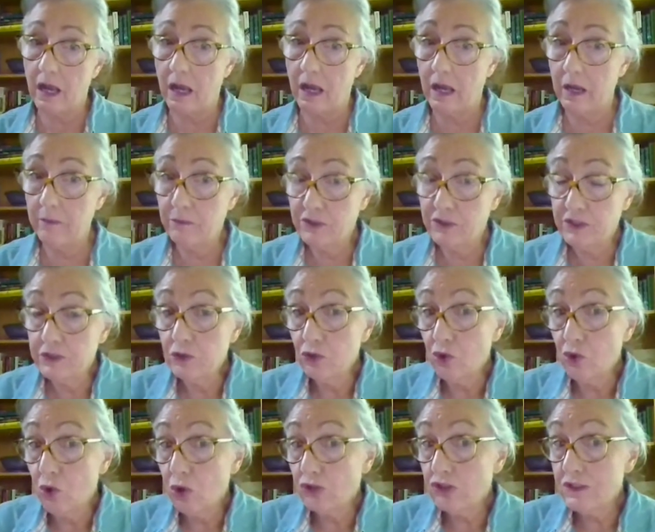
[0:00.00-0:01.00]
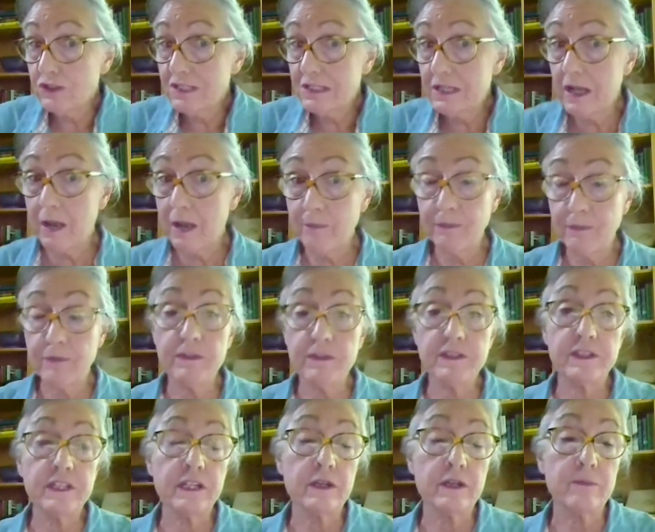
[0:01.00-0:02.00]
I'm still cautiously
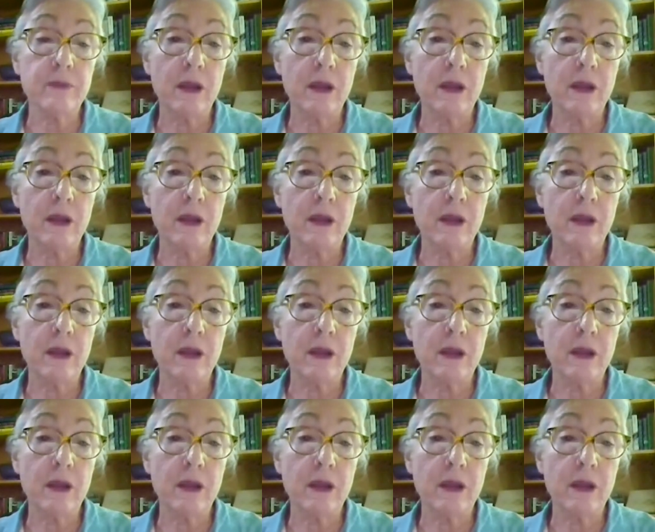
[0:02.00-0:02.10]
optimistic